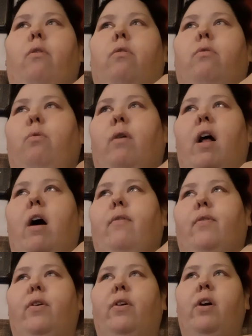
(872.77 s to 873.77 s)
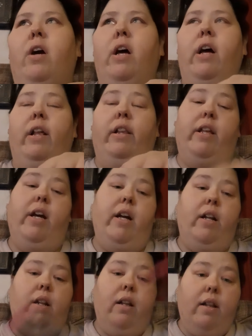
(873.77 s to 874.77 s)
whatever,
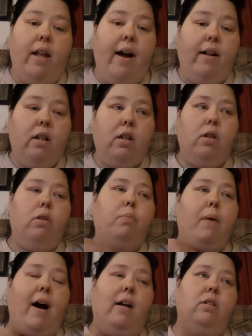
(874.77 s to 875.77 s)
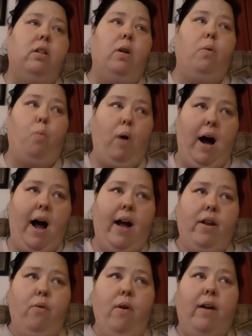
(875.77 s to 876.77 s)
then that's possibly
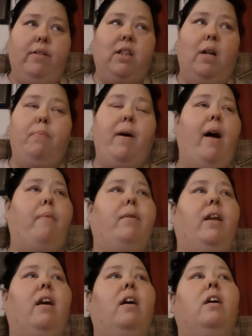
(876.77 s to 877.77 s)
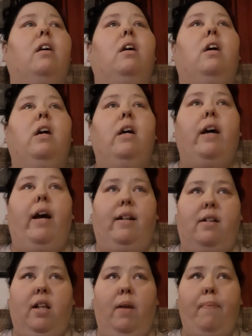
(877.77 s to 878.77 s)
why you have sleep apnea.
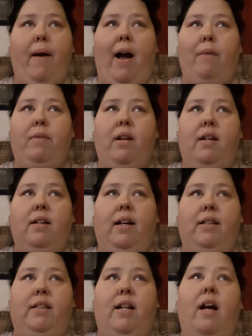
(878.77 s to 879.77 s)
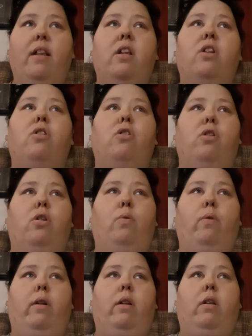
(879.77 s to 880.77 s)
And sleep apnea has nothing to
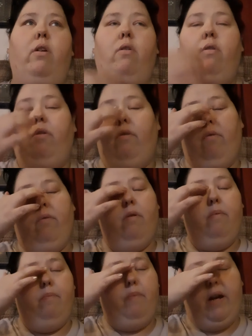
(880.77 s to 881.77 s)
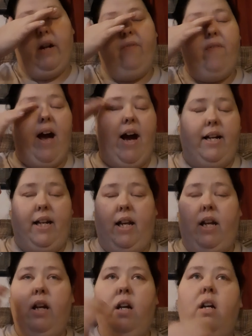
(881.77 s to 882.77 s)
do with you being a fatty.